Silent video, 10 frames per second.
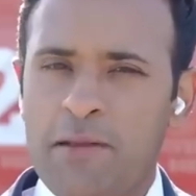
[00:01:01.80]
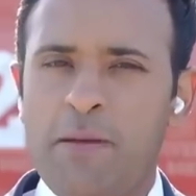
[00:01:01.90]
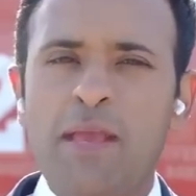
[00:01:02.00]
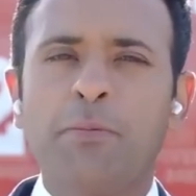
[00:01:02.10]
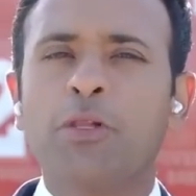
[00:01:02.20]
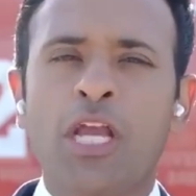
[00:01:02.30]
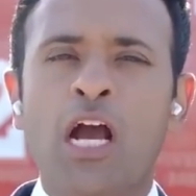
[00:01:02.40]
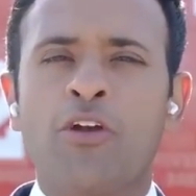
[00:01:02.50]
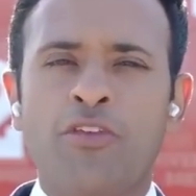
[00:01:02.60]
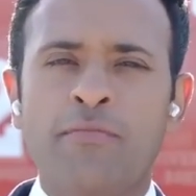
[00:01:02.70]
and people
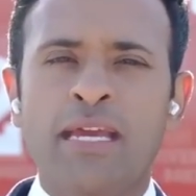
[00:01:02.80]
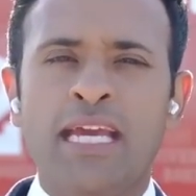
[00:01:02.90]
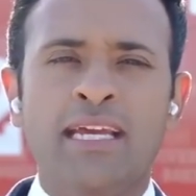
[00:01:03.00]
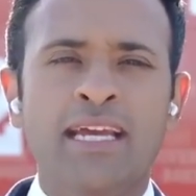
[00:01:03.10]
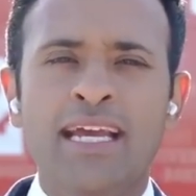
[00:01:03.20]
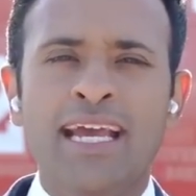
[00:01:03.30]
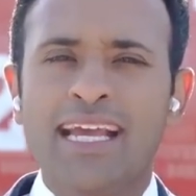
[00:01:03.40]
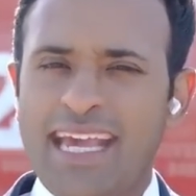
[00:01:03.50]
younger than me